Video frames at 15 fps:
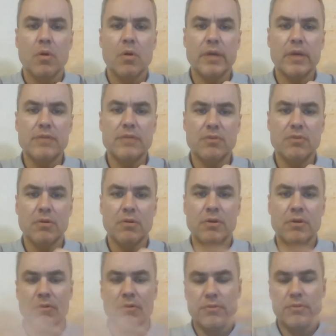Okay,
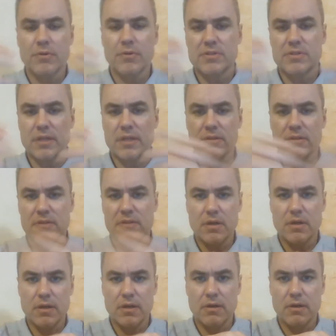so those things
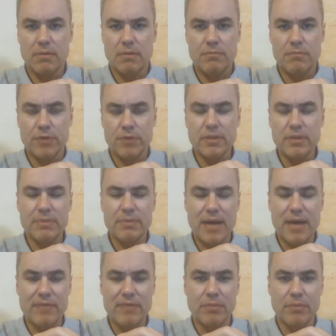uh, really
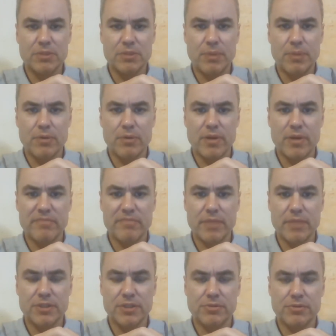have a much better way of
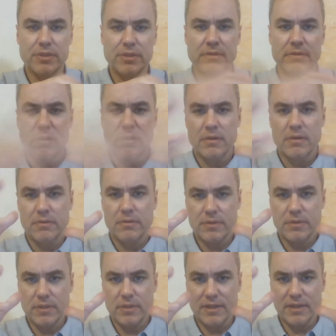measuring
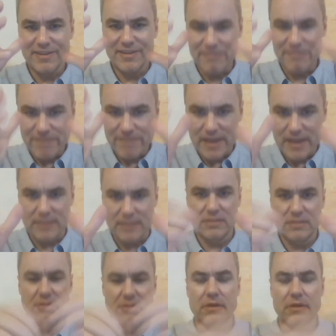the
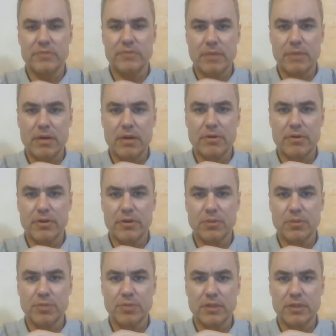effects of the
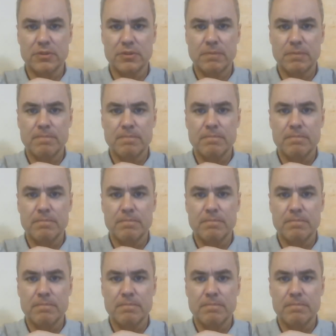myocardial bridge.